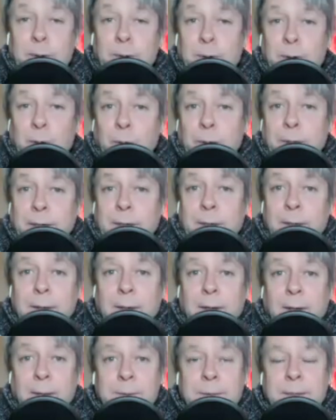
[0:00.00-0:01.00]
York and
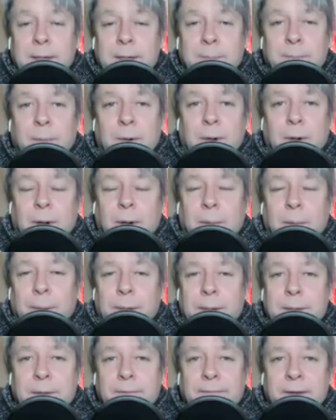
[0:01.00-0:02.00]
upstate or
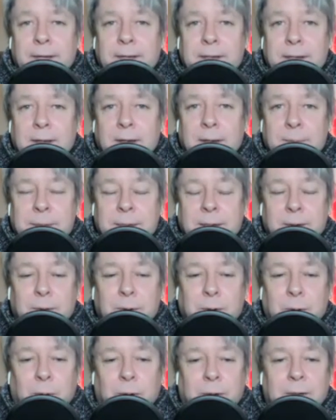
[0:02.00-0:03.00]
Pennsylvania and upstate New York.